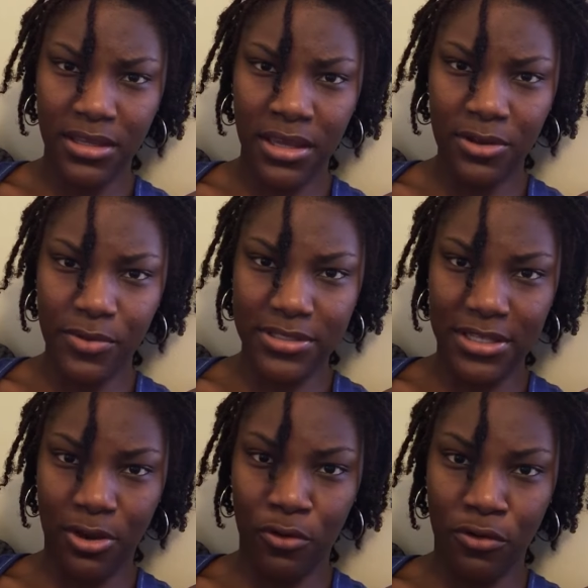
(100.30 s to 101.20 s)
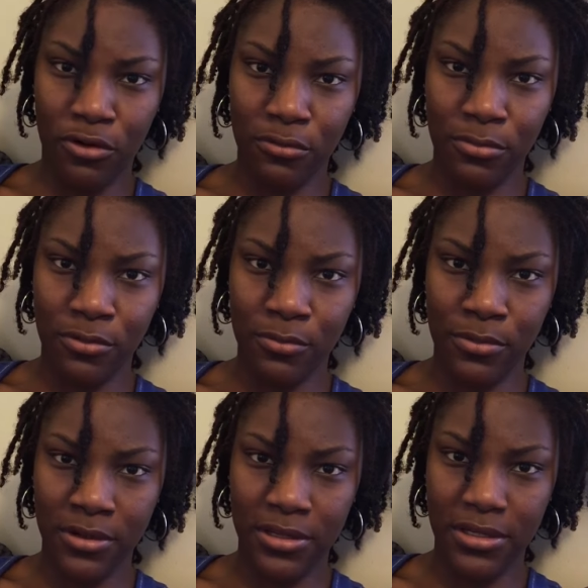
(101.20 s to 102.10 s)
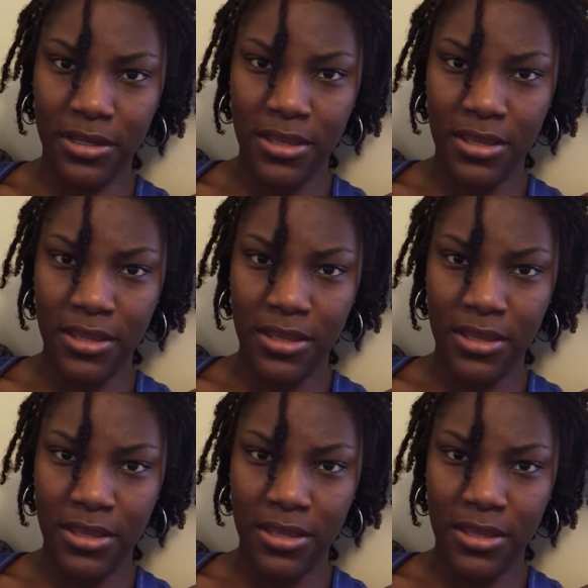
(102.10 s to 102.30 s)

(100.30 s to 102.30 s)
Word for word: i don't want to say horrible but